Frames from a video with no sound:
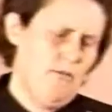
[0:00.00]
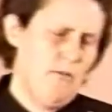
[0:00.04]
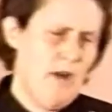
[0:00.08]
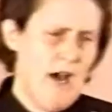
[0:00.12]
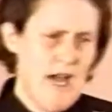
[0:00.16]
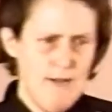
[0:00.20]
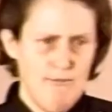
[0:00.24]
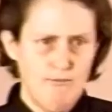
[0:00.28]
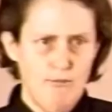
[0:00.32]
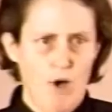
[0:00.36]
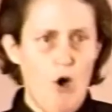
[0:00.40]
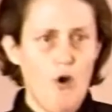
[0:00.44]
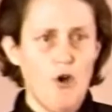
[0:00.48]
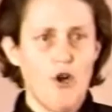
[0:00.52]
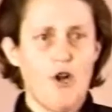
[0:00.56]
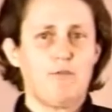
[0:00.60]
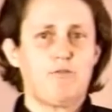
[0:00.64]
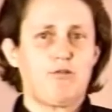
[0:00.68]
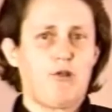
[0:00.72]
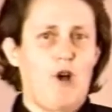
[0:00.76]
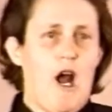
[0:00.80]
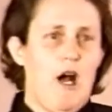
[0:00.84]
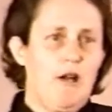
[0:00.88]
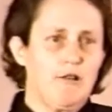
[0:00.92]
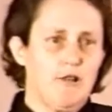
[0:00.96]
my
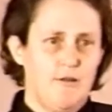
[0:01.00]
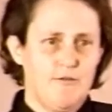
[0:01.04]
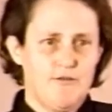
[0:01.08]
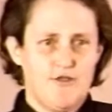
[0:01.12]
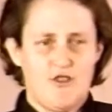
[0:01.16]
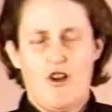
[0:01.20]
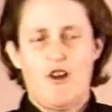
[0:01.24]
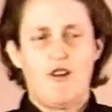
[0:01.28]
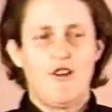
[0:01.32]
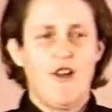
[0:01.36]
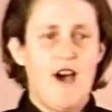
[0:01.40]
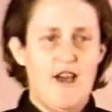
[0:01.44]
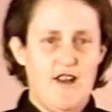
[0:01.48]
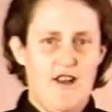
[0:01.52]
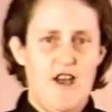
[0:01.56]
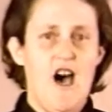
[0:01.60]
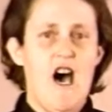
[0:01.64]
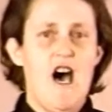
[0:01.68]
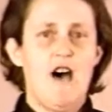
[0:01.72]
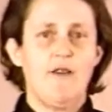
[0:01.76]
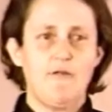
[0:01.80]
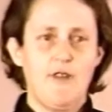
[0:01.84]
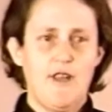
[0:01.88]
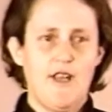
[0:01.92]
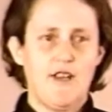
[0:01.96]
motor problems are not
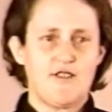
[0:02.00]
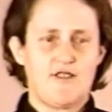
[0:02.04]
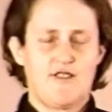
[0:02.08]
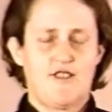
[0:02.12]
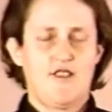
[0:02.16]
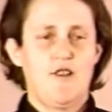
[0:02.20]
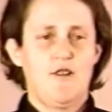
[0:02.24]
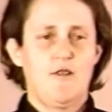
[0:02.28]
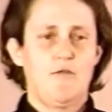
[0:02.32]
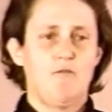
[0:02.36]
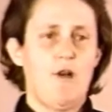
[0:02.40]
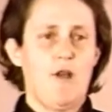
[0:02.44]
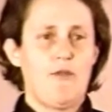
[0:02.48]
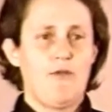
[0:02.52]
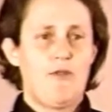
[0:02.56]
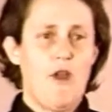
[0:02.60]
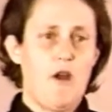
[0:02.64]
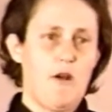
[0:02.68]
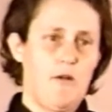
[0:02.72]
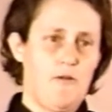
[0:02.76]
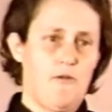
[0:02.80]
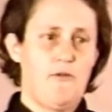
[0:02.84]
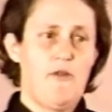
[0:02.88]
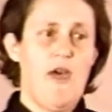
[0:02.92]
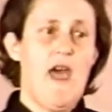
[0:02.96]
obvious, but
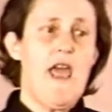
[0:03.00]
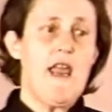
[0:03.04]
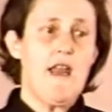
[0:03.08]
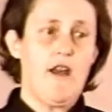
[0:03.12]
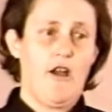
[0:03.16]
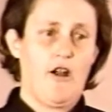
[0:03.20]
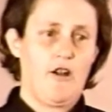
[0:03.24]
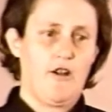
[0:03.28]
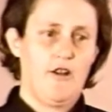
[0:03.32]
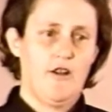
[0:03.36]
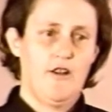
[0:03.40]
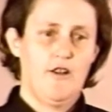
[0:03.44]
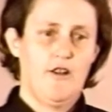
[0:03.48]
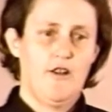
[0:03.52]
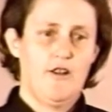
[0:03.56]
they're there.